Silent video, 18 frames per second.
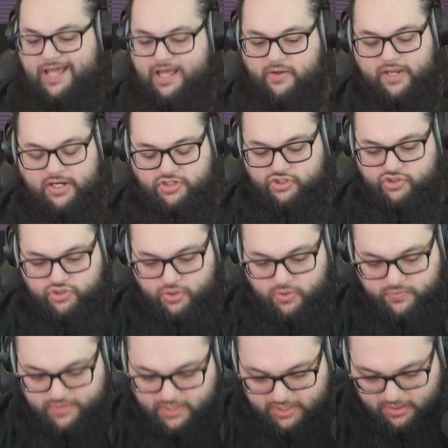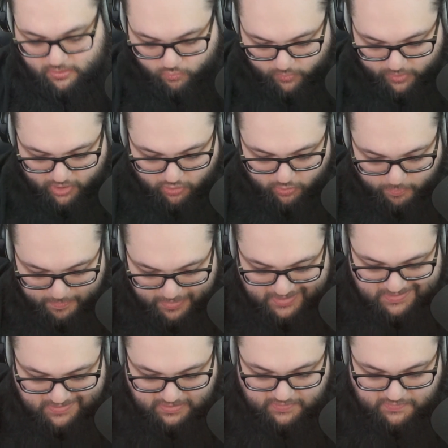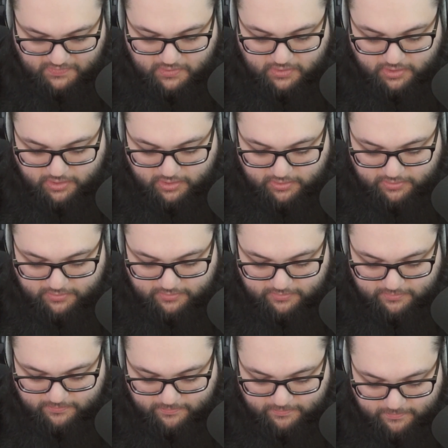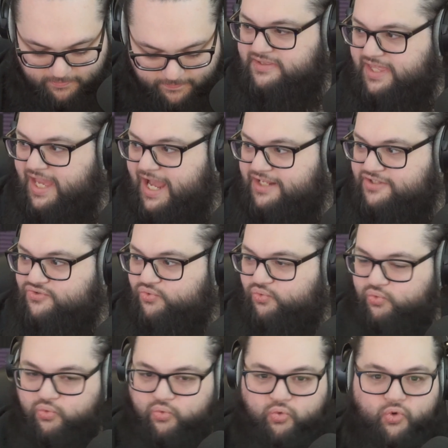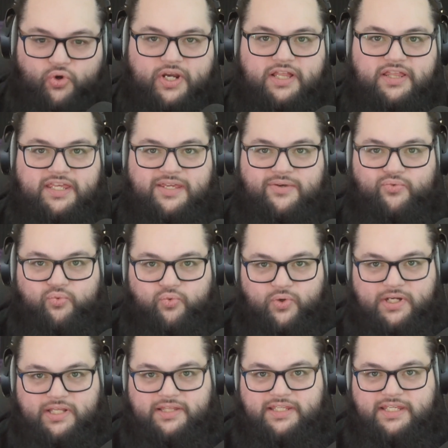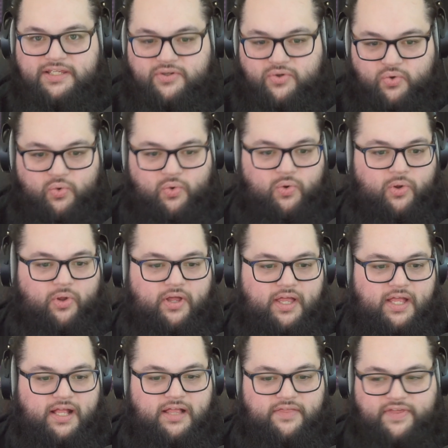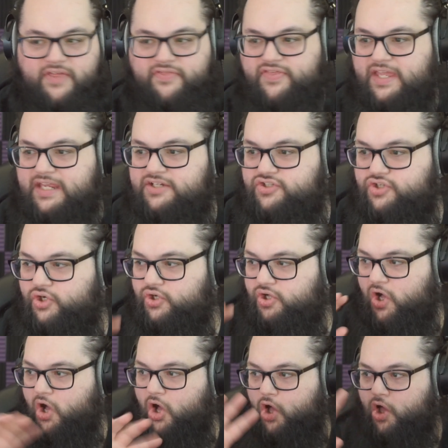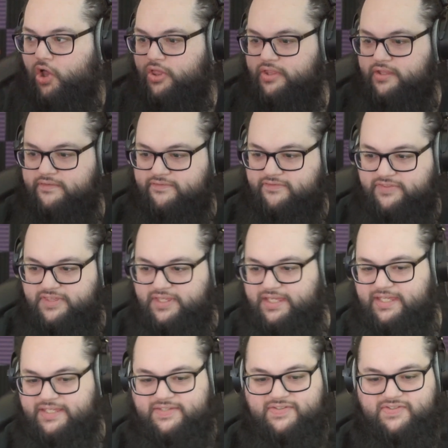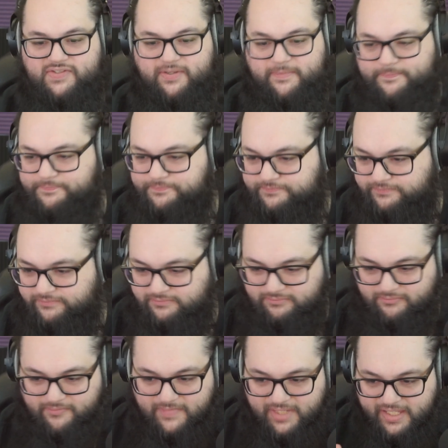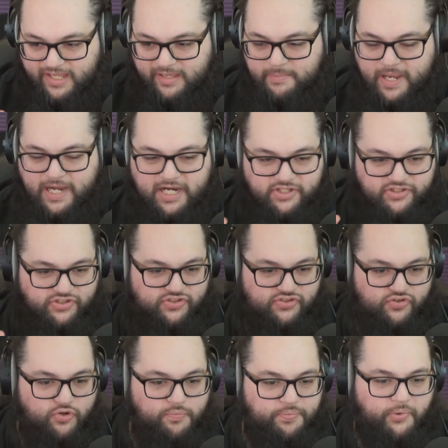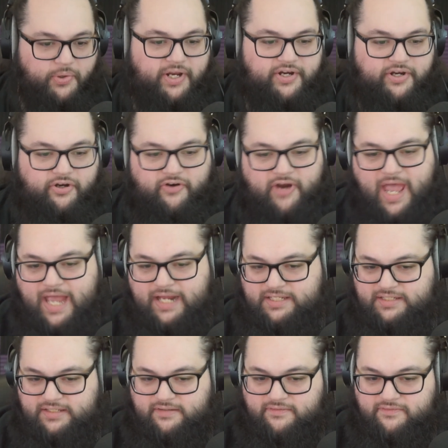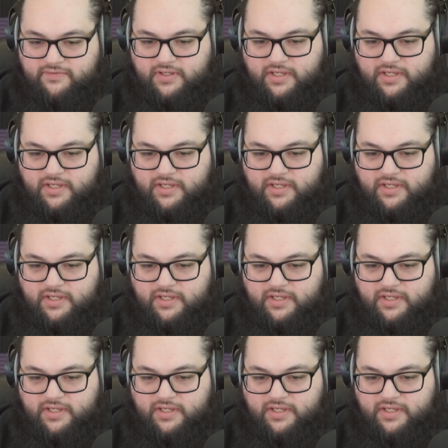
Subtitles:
now, it actually shows like a real business card. That's really, really cool that they took all of this and made it super interactive.